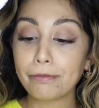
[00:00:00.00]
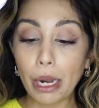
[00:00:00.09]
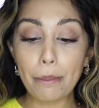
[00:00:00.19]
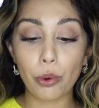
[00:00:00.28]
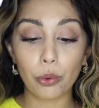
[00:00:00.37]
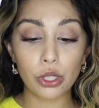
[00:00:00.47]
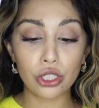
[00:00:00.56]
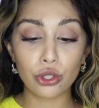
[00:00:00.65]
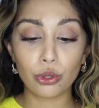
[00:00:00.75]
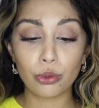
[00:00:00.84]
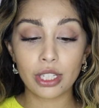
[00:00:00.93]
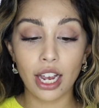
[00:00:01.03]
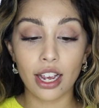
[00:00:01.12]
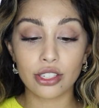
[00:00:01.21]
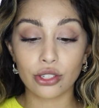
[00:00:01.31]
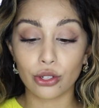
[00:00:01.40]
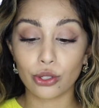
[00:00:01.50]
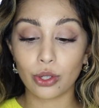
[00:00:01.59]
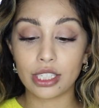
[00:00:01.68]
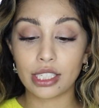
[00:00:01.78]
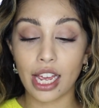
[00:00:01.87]
But what we're going to do with the eyes also
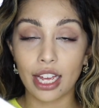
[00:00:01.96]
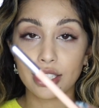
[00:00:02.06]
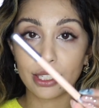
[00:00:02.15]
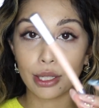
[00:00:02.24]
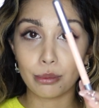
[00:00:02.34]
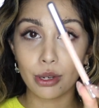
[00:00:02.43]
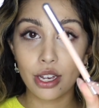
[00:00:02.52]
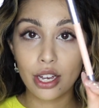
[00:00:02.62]
is add some